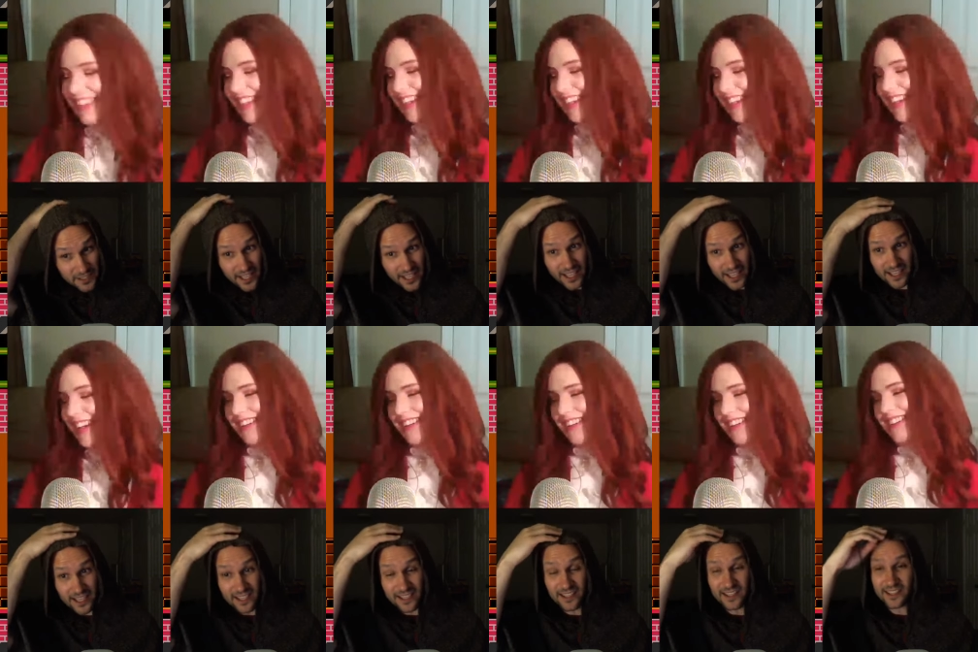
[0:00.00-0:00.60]
Speaker 1: even
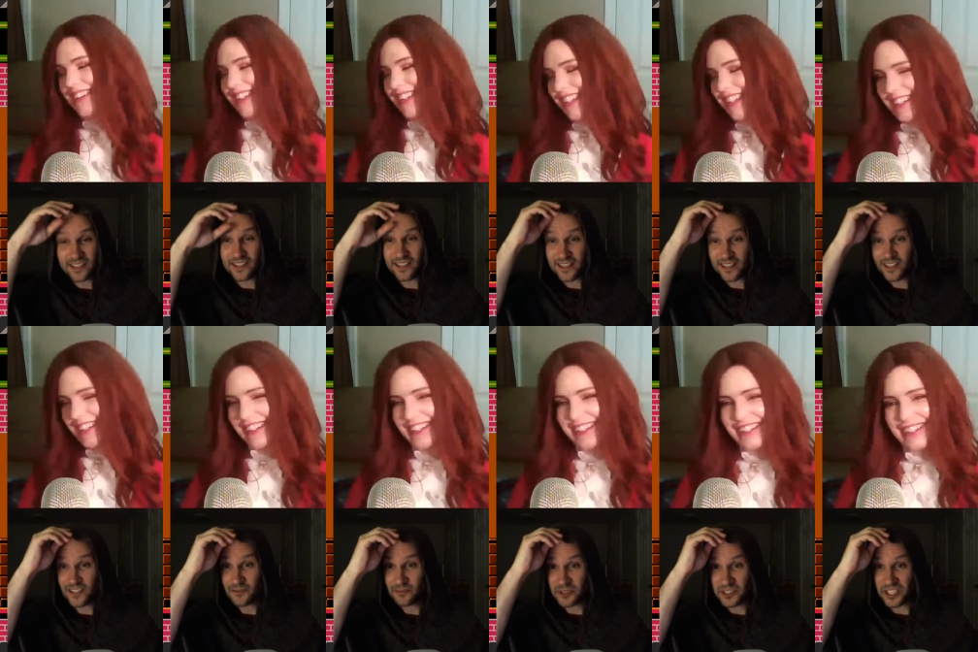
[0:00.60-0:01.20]
that.
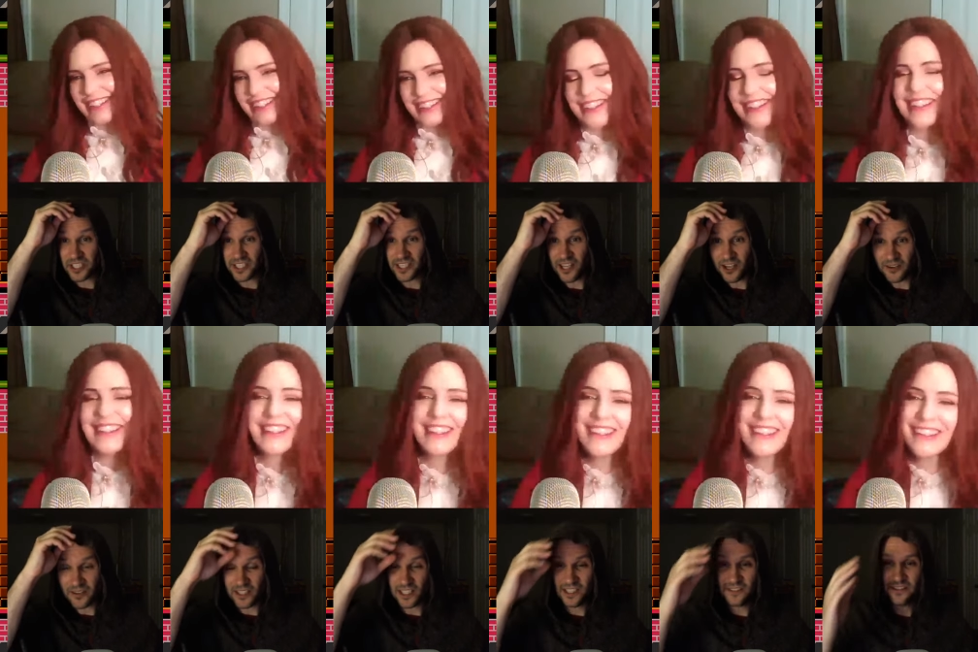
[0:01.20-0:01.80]
But check
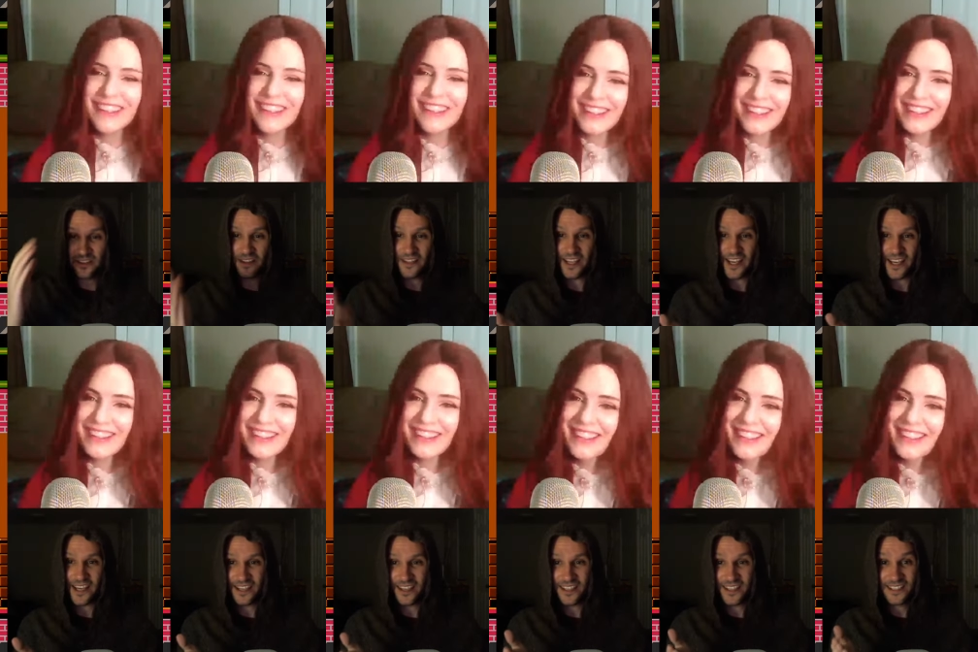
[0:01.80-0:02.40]
it out.
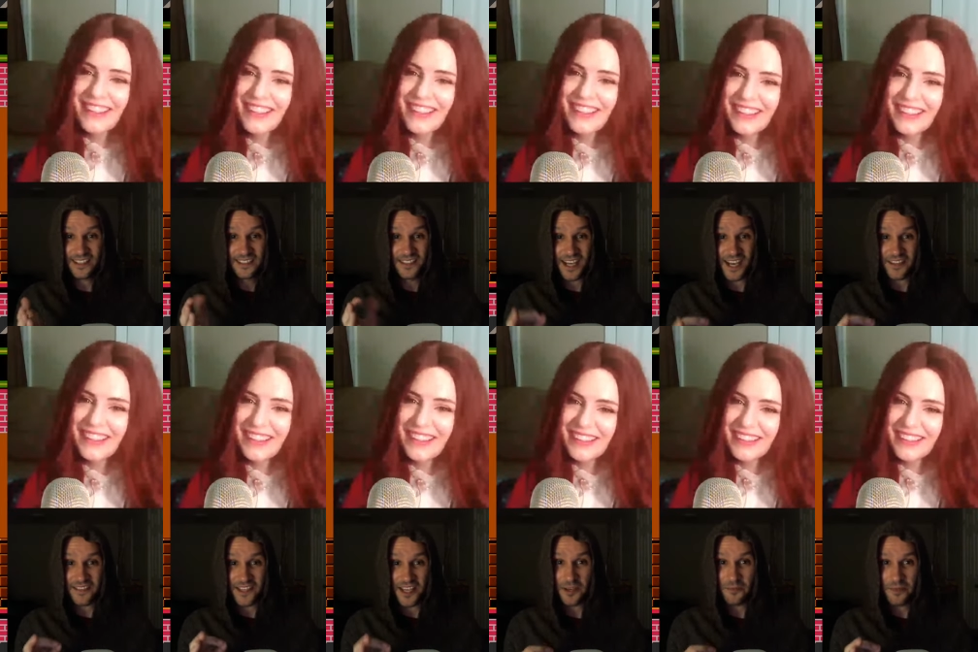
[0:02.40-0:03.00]
Even that is
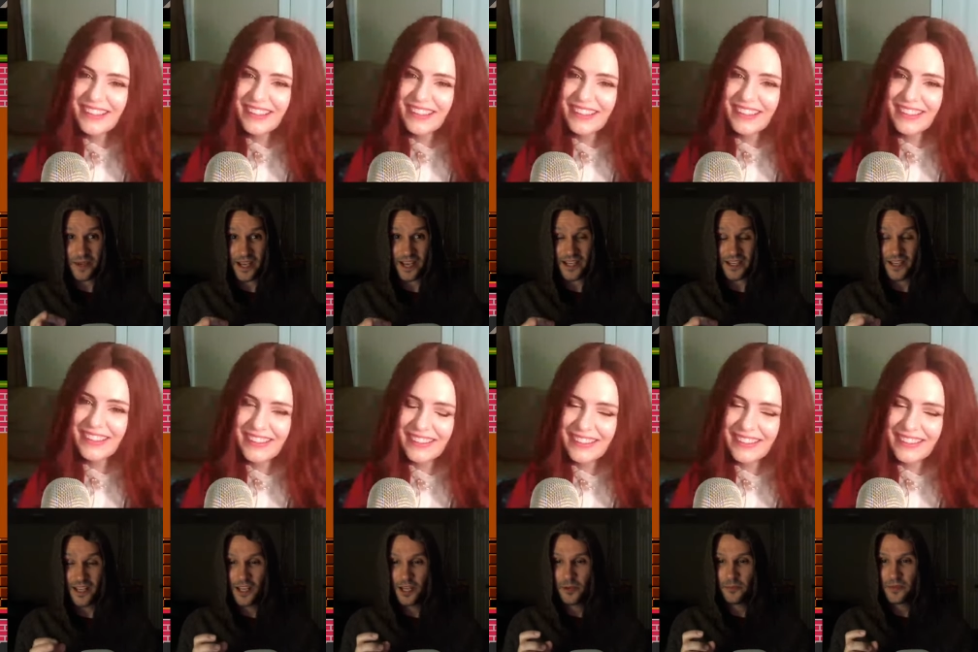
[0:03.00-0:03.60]
not that
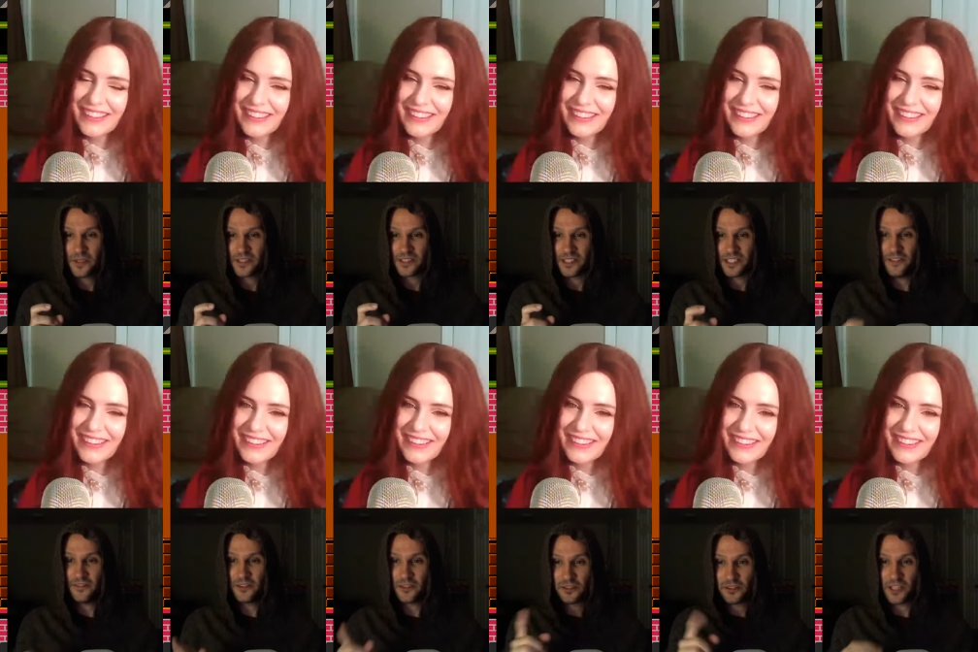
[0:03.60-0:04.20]
bad
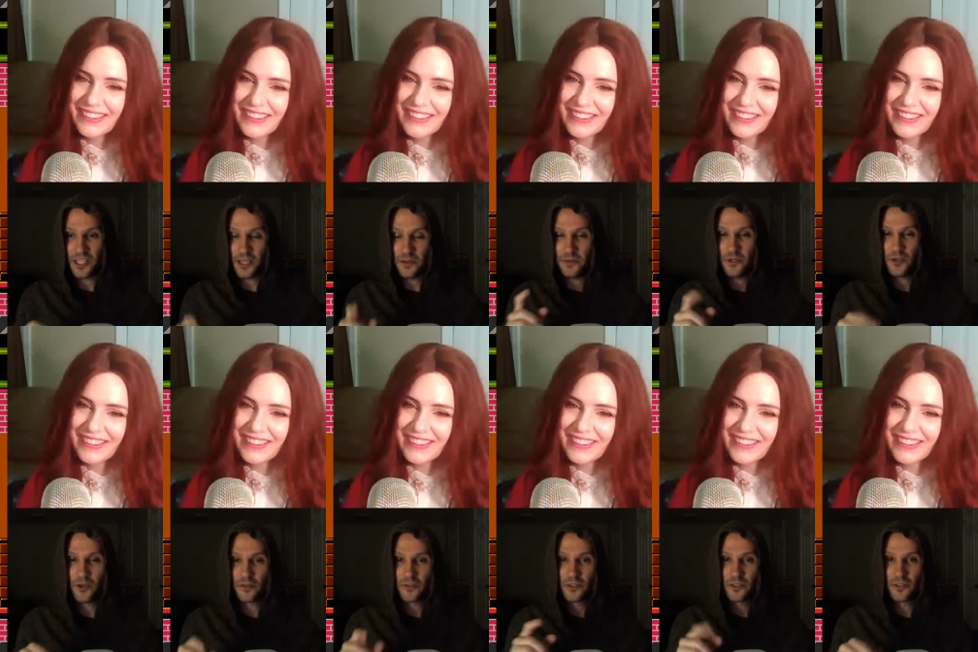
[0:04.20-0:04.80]
because even though they
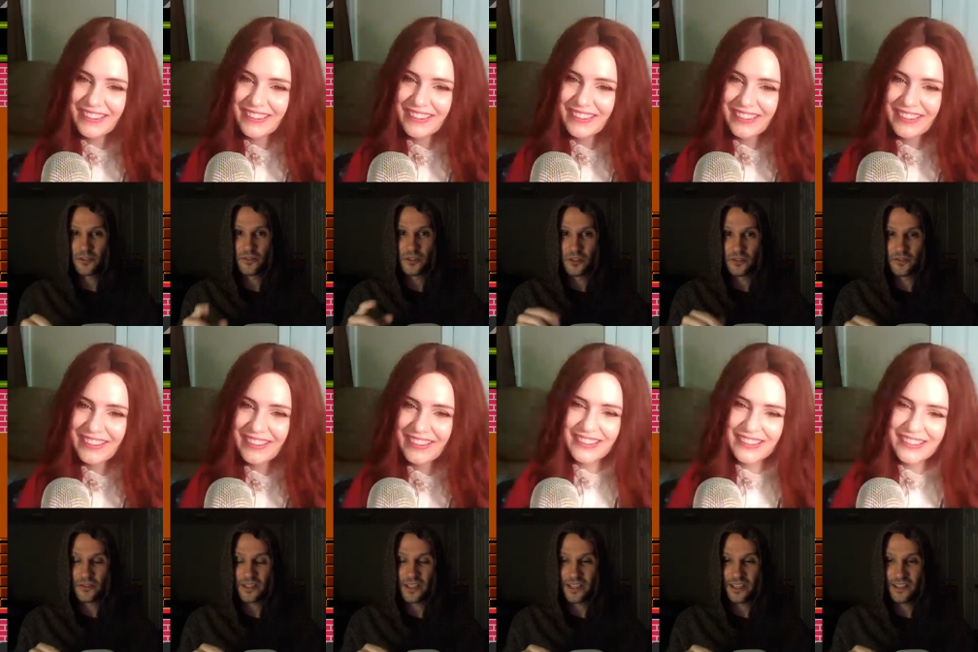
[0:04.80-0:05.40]
hit me over and
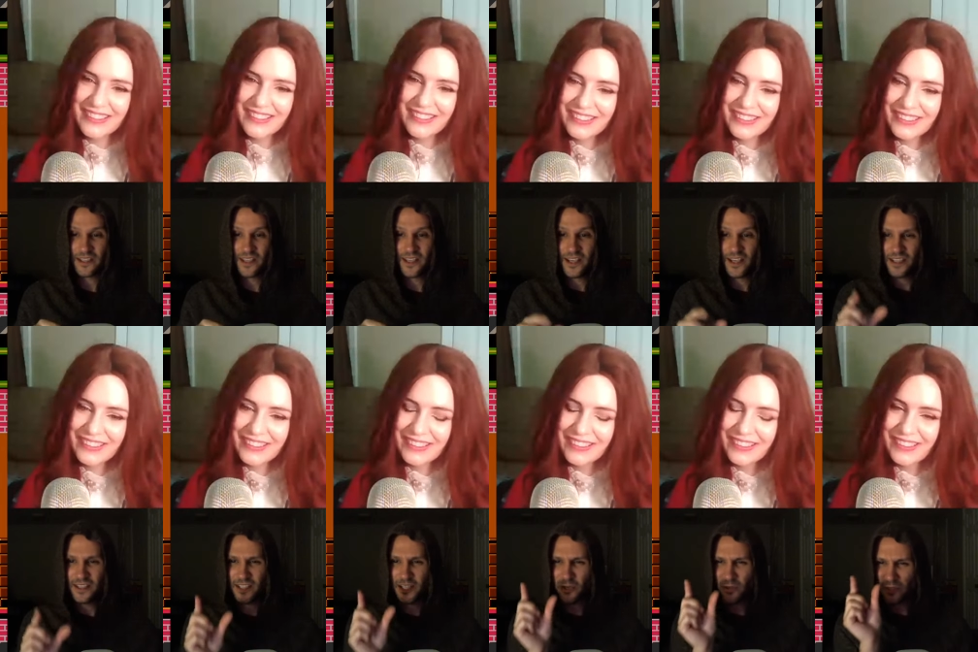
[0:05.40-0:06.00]
over and over again,
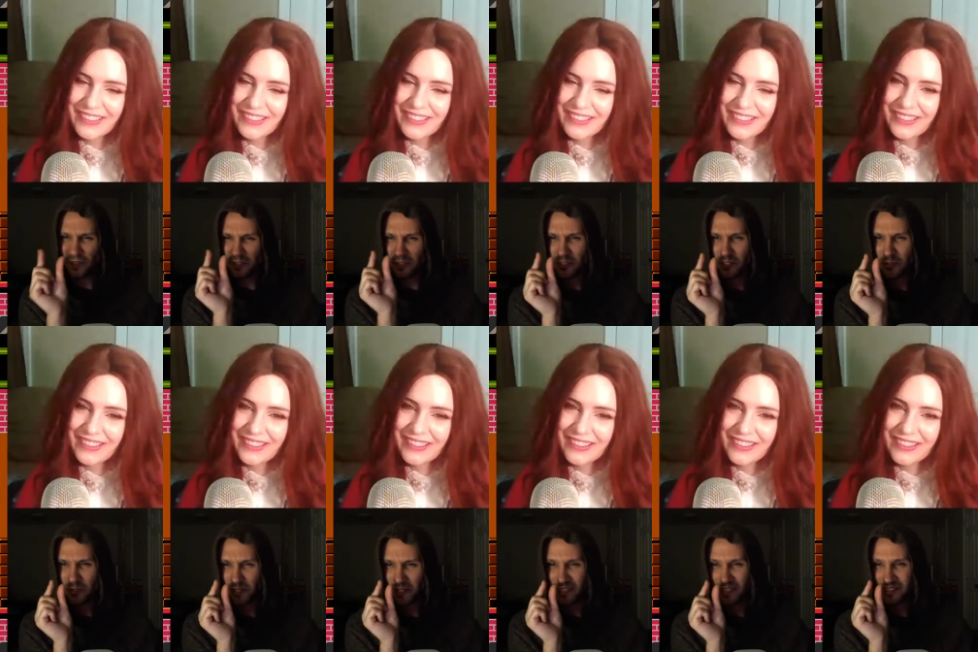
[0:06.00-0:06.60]
they only
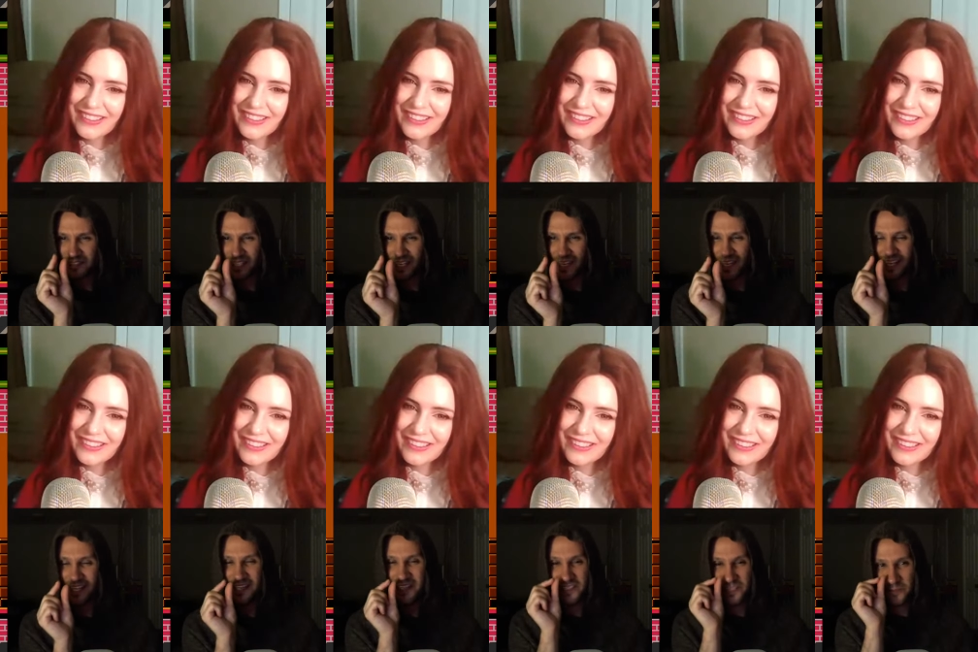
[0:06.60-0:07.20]
took away the
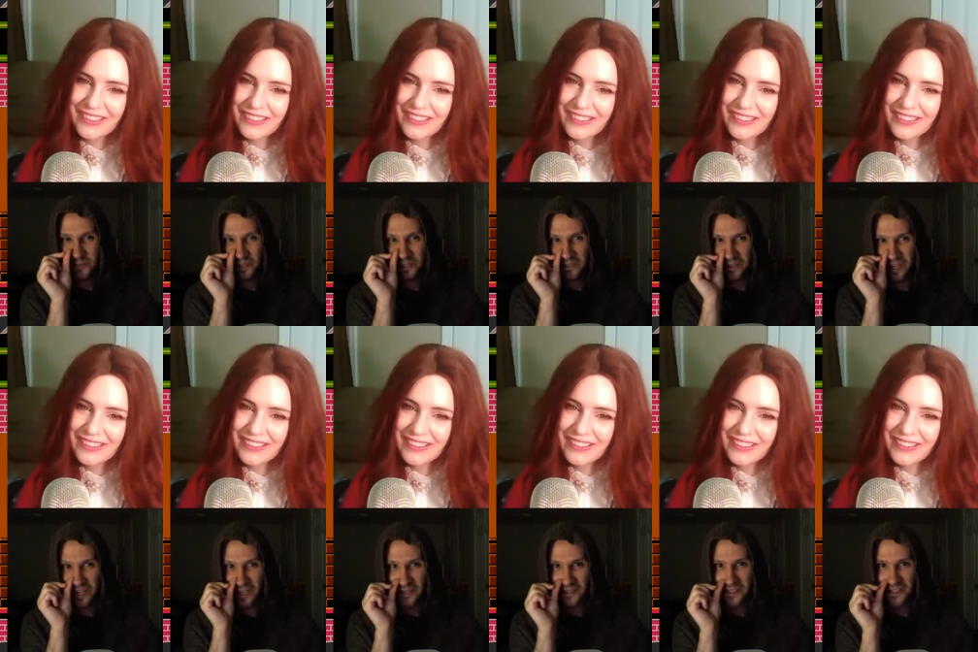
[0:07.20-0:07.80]
tiniest
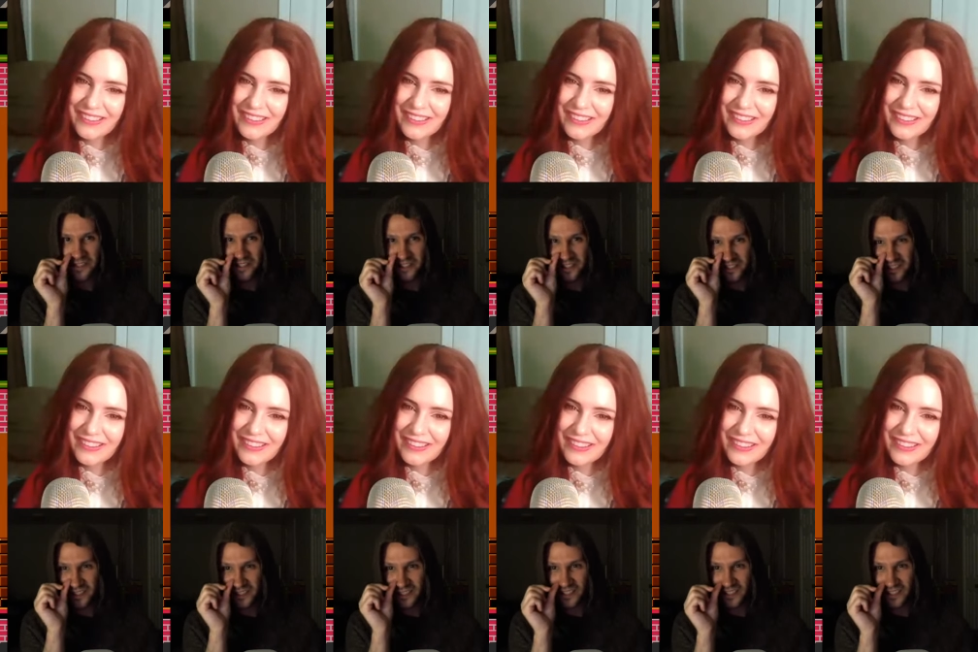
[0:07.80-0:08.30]
bit of health.